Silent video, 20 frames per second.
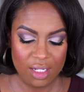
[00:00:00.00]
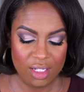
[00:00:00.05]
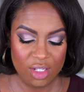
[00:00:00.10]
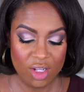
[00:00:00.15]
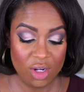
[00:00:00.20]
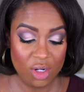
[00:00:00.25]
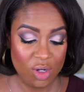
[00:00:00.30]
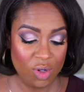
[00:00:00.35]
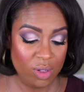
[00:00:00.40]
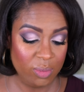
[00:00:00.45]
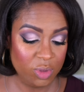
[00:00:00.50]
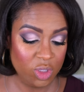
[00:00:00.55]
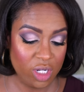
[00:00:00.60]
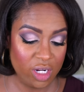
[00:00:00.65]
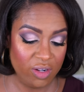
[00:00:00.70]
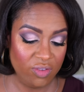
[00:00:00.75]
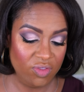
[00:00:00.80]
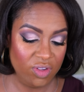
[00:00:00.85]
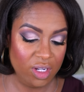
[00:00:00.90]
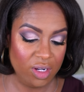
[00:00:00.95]
Y'all know I'm
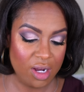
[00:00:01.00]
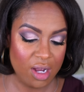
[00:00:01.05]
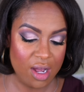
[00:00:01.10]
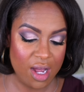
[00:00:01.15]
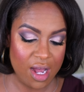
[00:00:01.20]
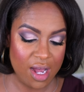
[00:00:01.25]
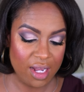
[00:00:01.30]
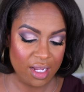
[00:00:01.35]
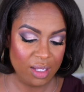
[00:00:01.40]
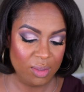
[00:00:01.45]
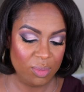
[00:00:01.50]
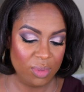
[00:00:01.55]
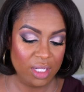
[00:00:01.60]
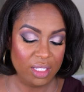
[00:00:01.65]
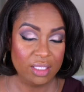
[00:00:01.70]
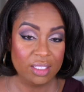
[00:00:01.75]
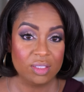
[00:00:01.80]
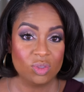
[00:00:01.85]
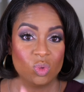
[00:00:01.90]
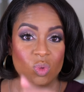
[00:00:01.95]
trying to figure out how I can
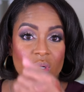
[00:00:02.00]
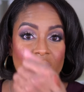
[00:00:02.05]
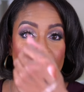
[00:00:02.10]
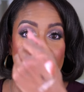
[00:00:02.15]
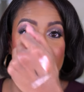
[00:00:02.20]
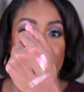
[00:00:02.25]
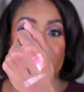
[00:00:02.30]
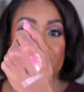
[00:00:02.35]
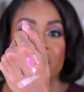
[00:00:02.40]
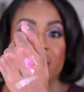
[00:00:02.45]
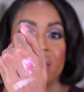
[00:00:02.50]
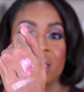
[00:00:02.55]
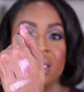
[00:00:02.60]
make this work.